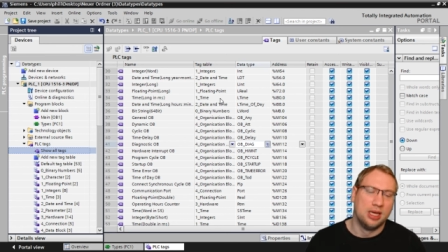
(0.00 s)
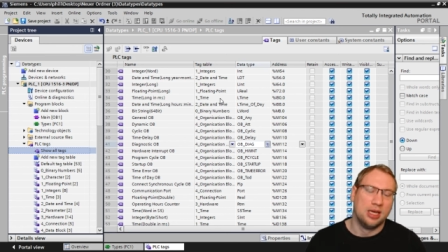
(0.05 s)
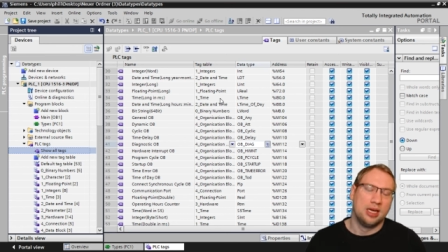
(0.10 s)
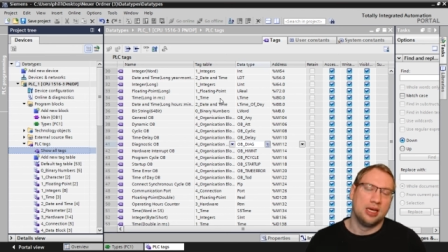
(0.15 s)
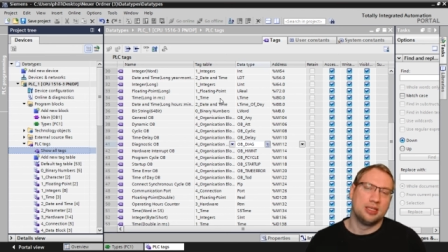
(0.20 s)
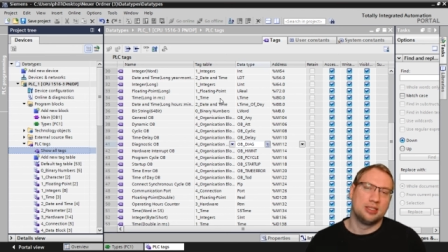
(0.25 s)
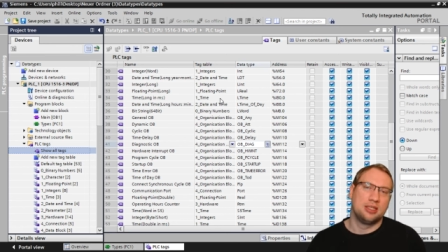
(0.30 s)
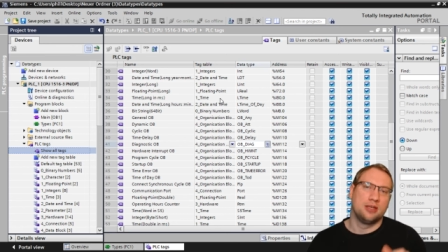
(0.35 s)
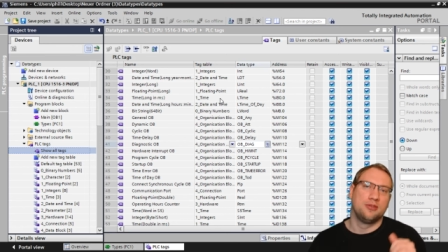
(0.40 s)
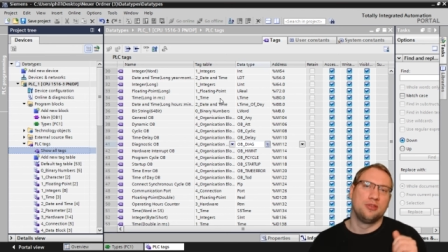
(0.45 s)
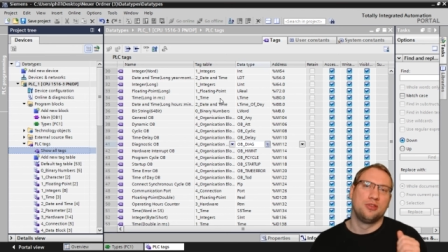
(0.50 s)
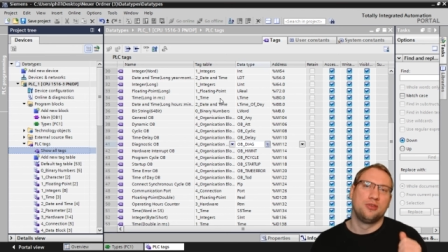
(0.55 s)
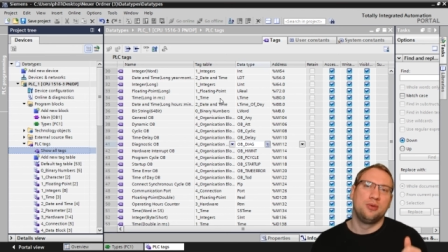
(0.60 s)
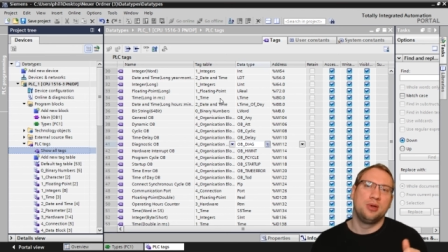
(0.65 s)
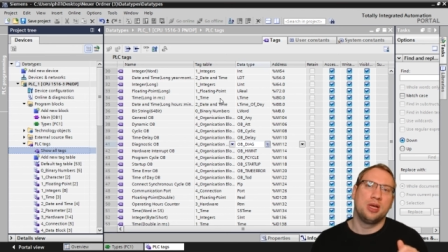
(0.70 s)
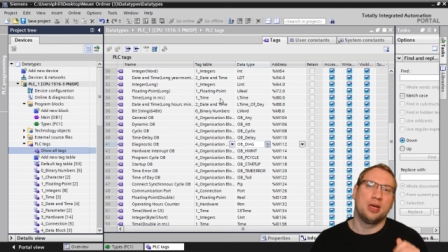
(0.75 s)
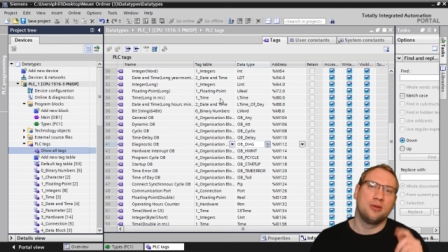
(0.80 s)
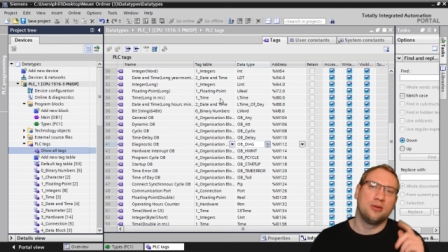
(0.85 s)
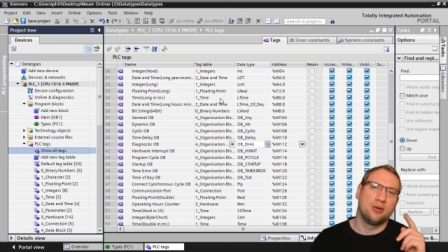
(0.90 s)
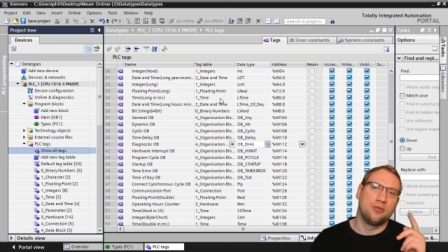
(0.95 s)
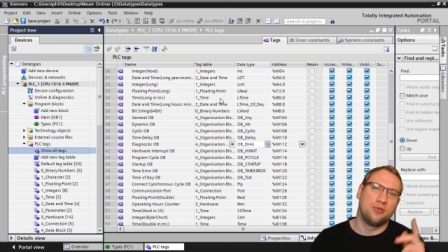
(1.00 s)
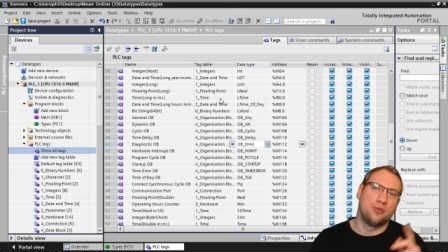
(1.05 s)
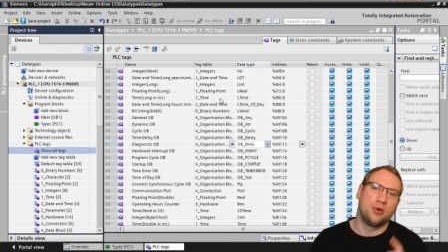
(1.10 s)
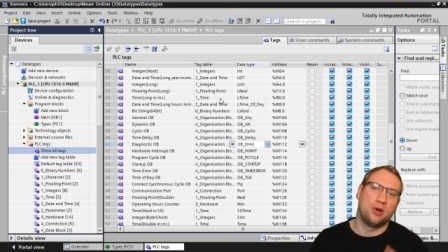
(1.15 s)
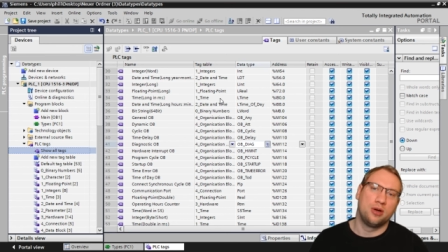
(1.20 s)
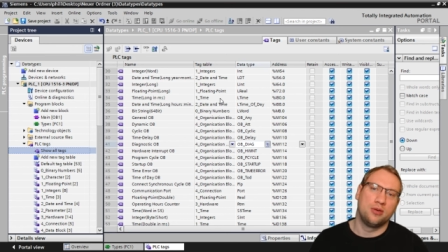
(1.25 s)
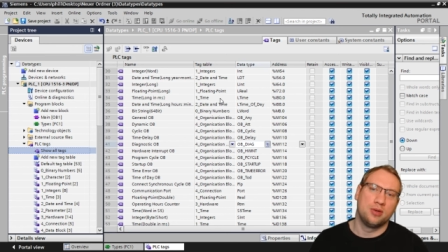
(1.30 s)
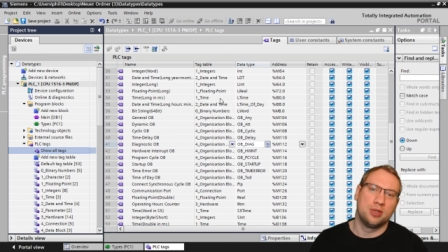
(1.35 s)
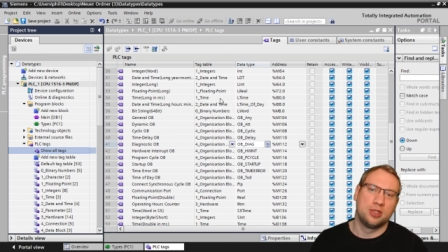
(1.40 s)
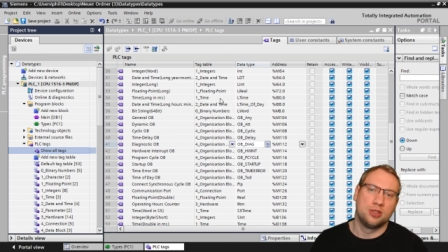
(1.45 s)
S seven three hundred, four
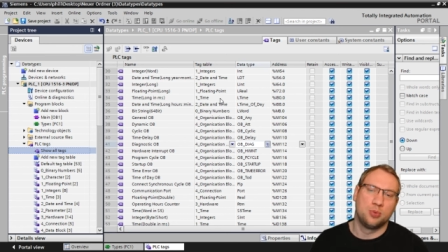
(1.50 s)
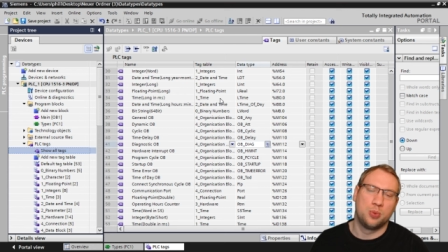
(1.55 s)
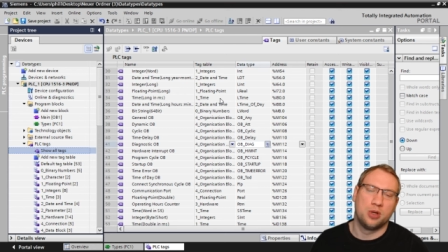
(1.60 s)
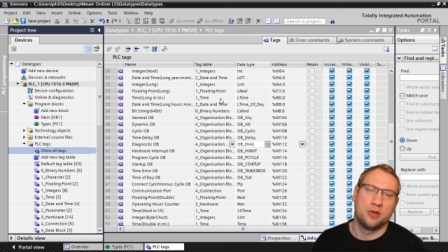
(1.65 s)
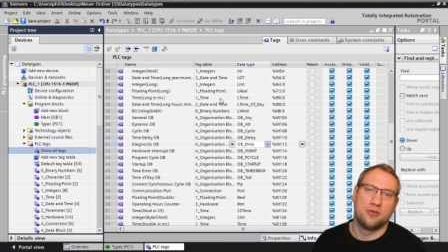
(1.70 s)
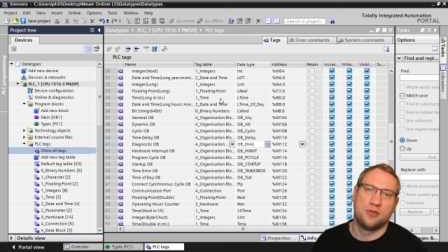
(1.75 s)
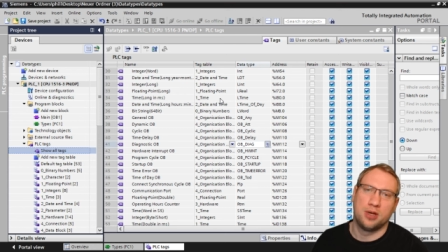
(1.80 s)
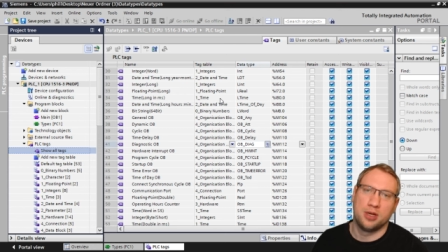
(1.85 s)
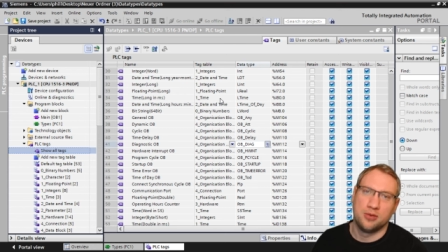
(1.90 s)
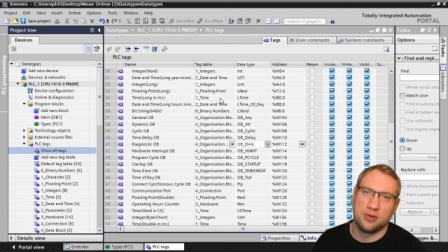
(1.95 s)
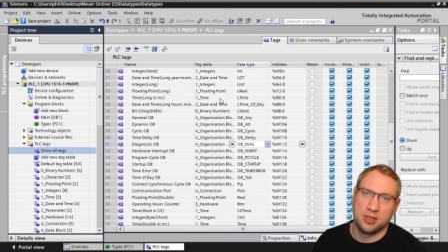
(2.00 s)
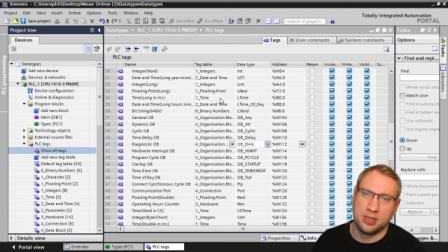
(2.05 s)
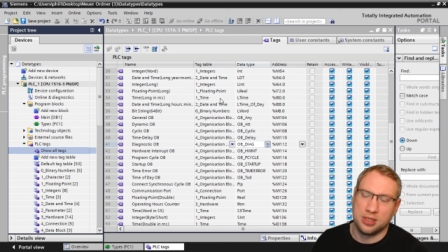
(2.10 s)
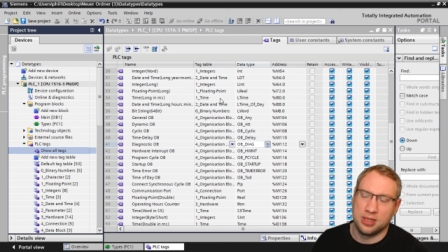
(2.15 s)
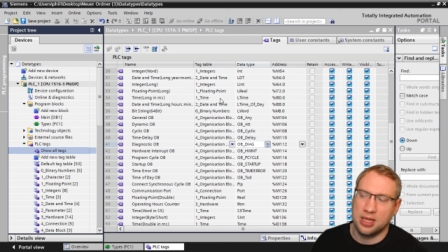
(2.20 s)
hundred, twelve hundred,